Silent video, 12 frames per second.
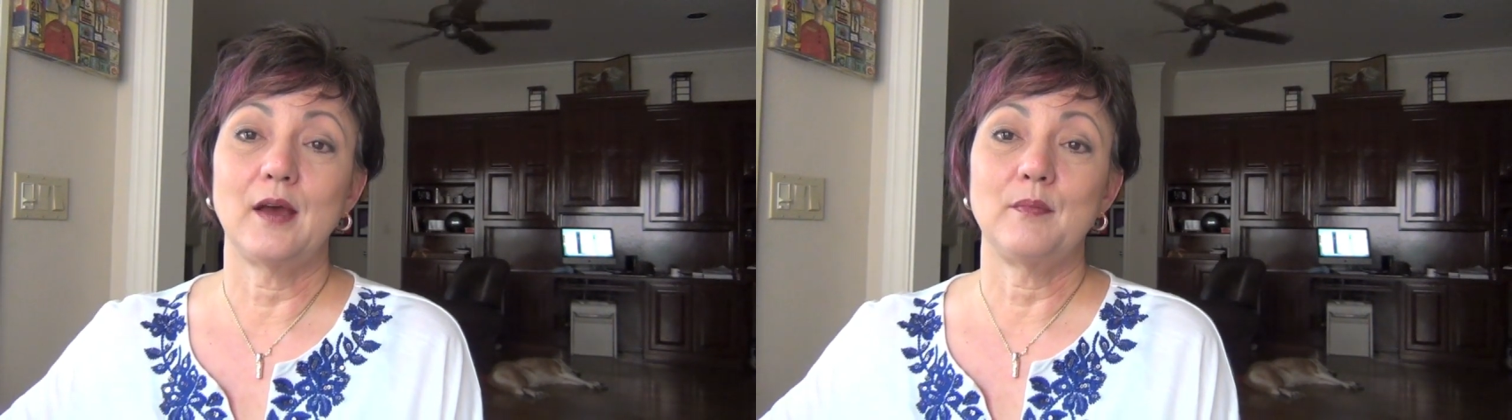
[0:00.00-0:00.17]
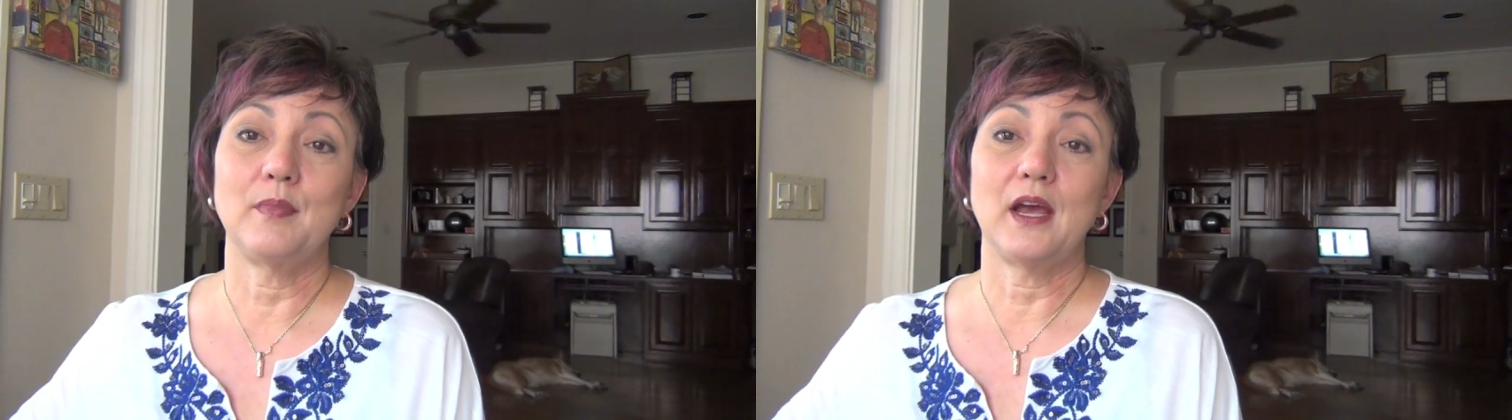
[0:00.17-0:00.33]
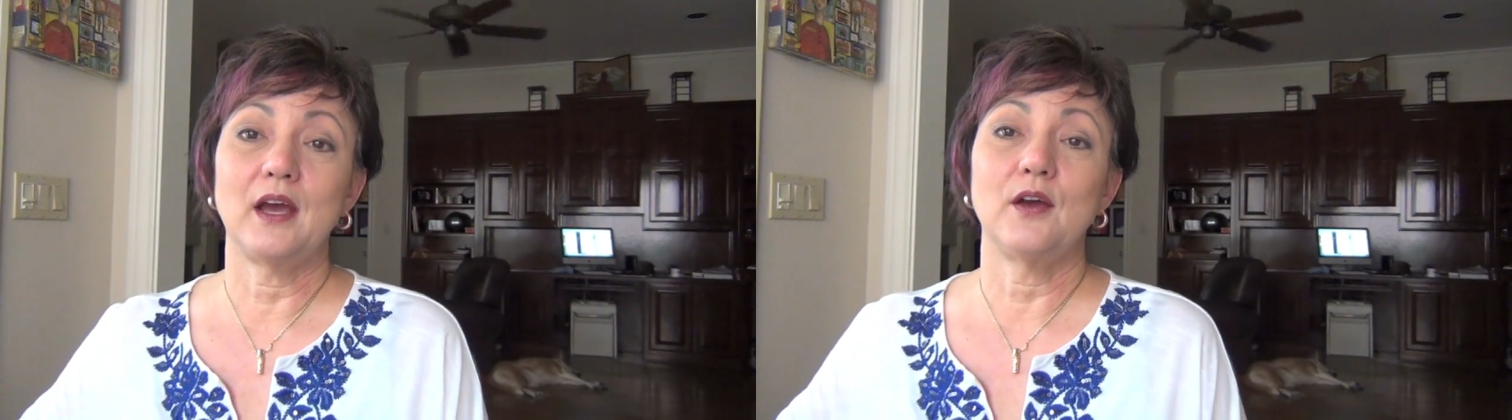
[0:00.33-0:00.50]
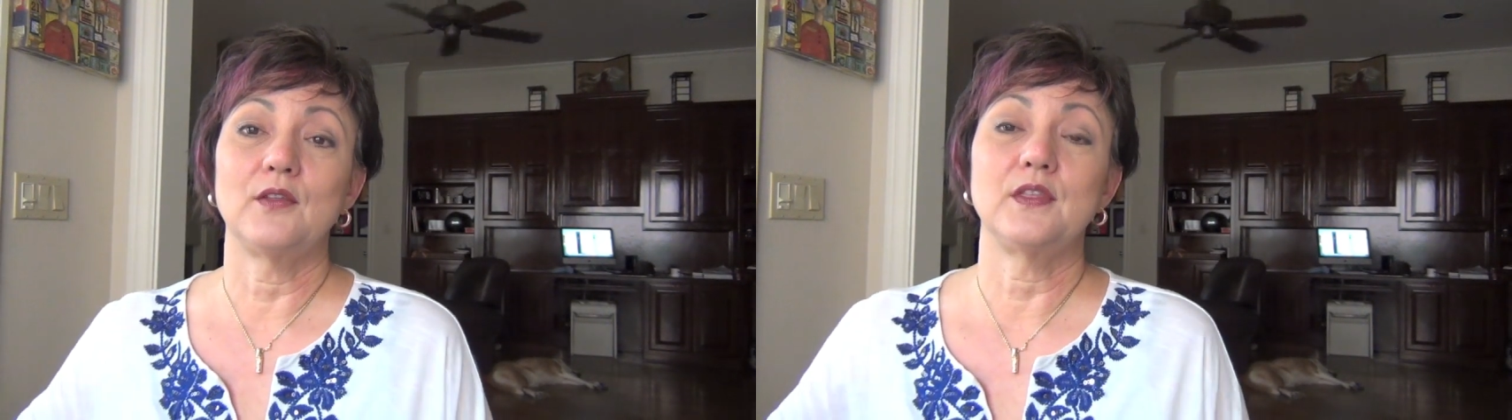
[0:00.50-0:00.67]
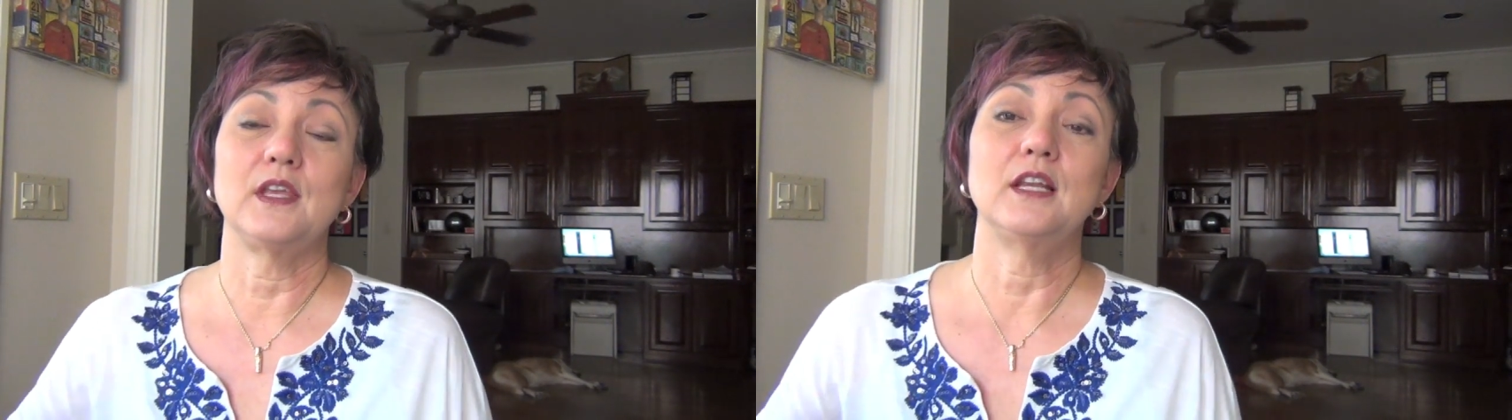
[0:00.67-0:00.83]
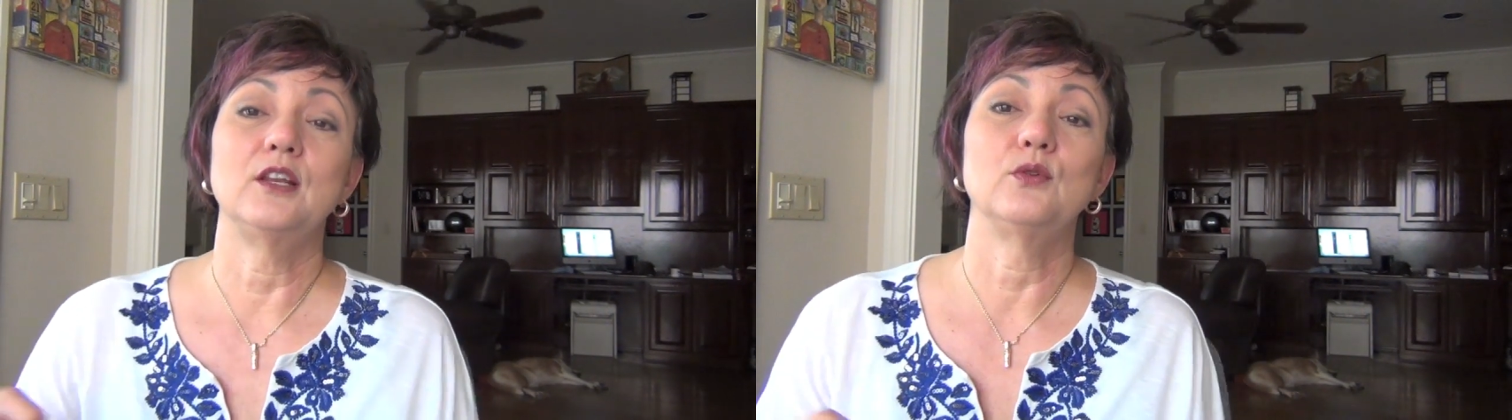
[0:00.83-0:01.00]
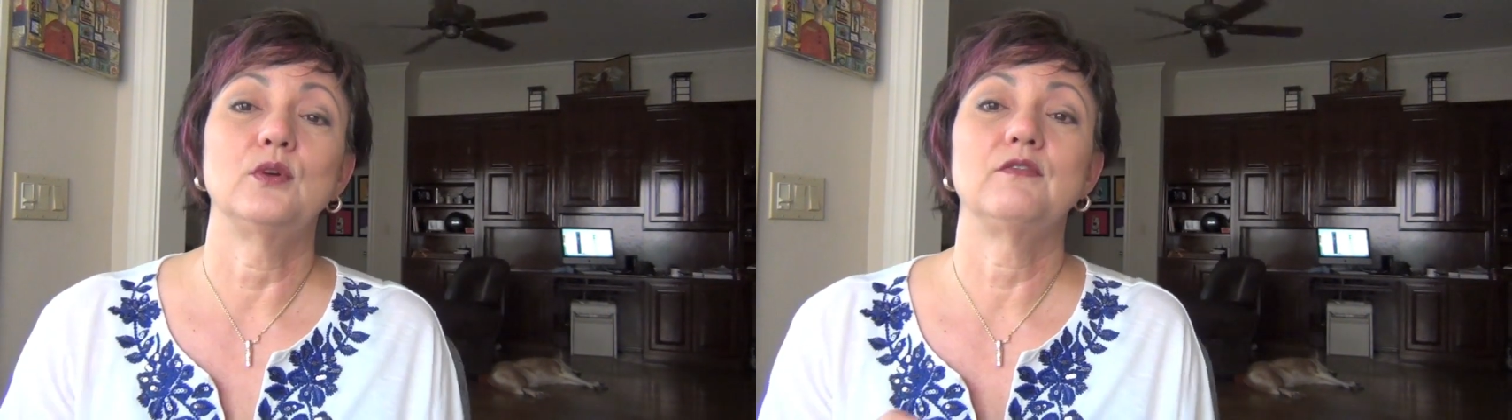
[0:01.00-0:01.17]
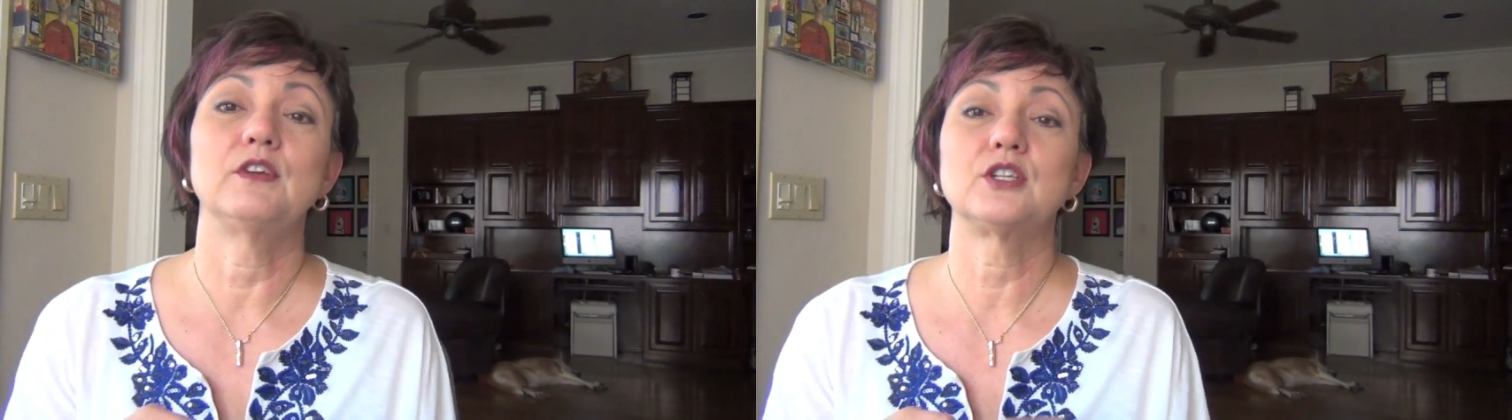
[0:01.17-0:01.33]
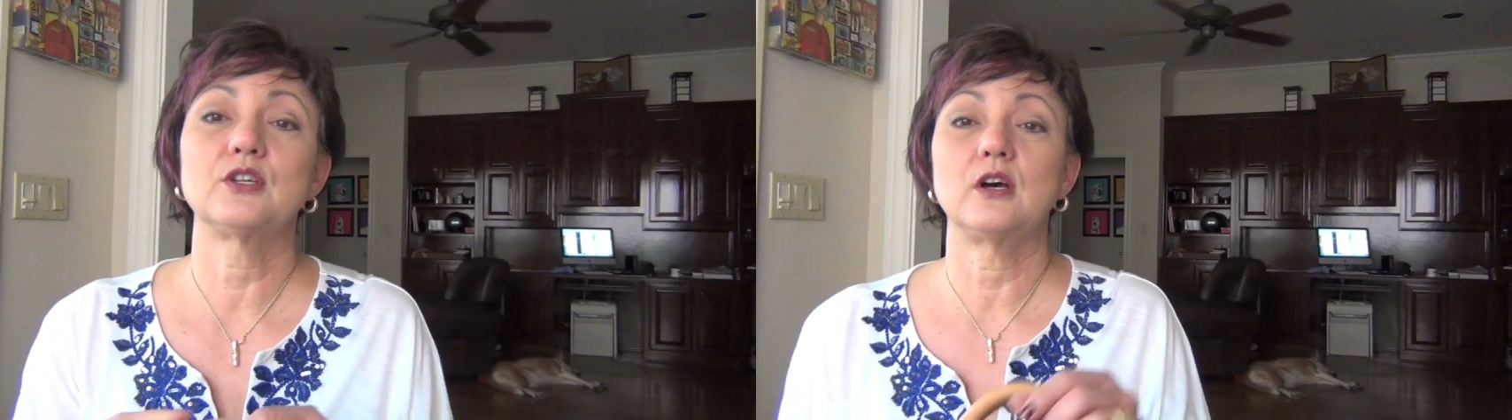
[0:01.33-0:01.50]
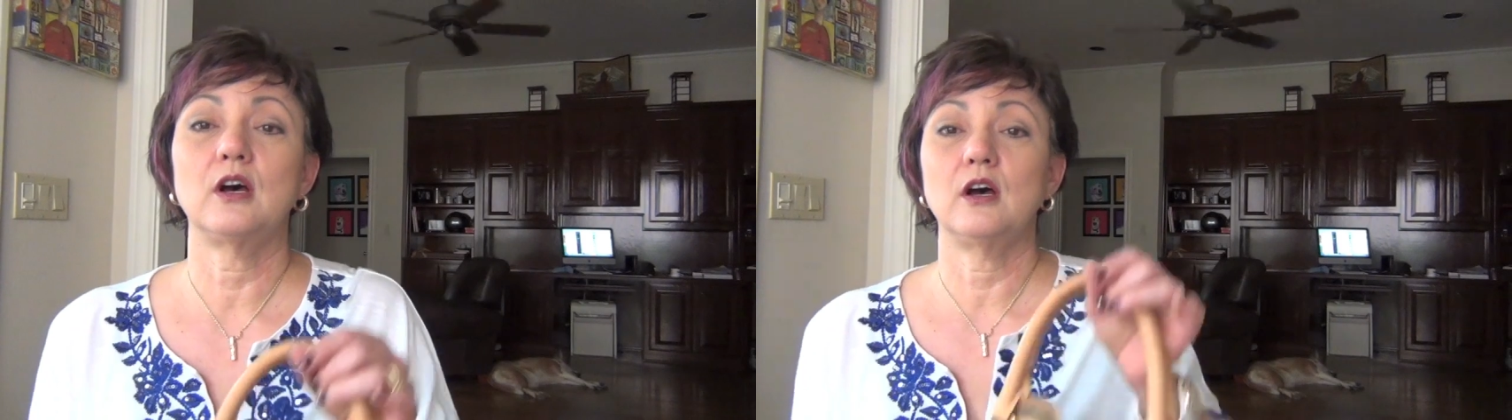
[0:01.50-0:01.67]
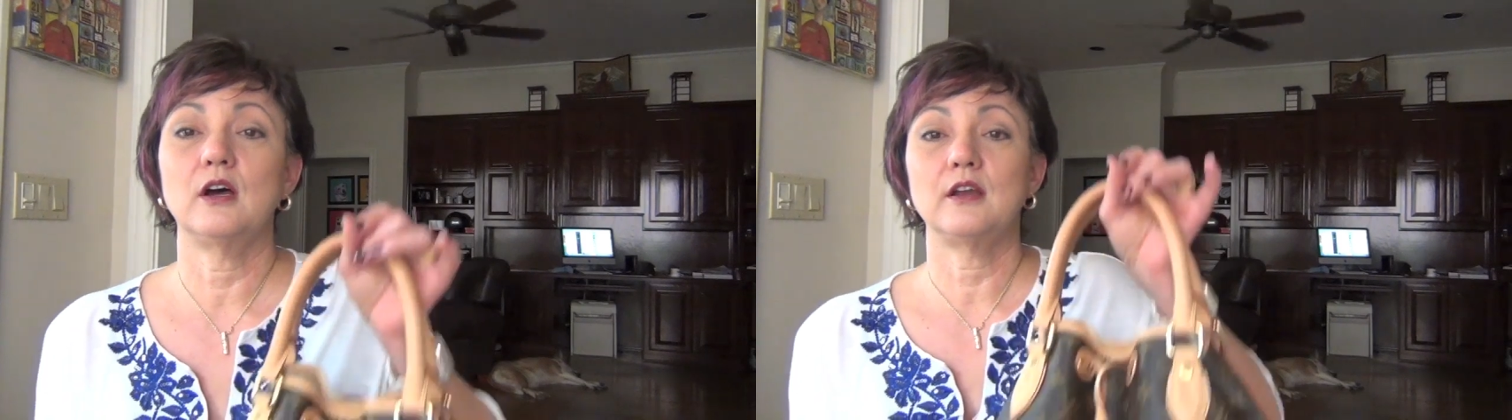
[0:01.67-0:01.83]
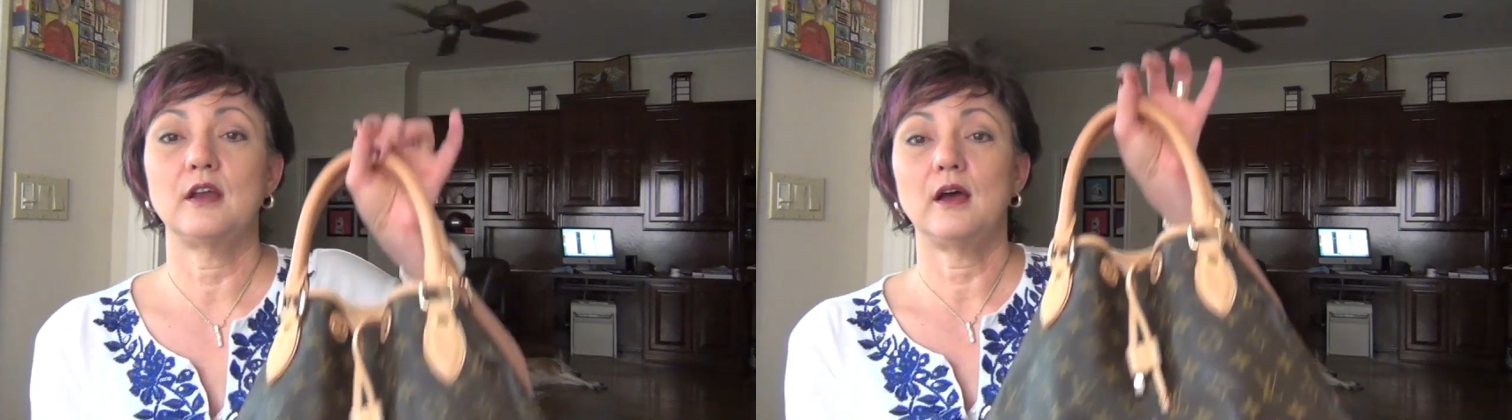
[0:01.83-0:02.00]
about the Louis
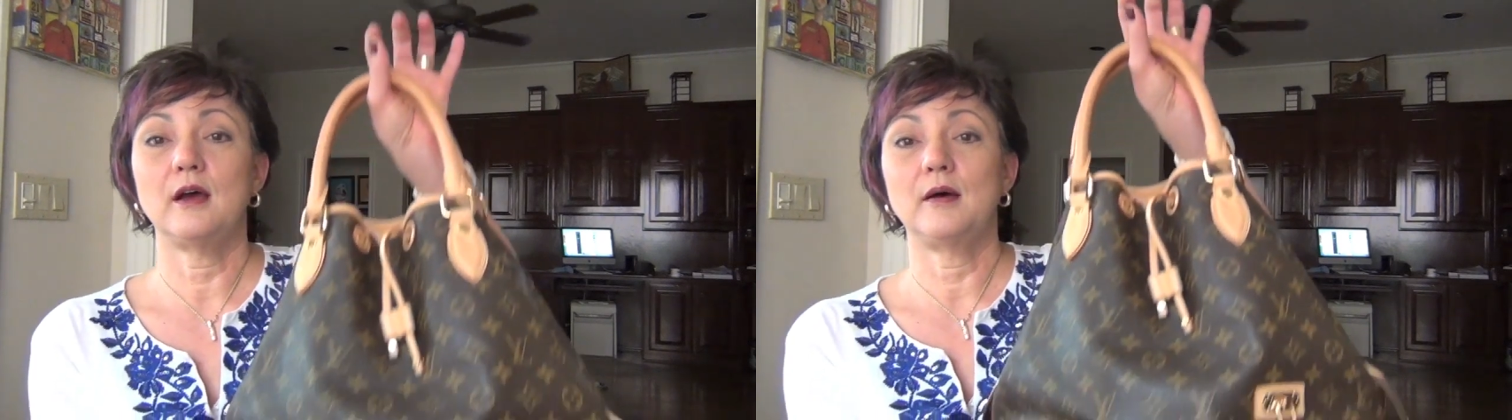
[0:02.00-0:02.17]
Vuitton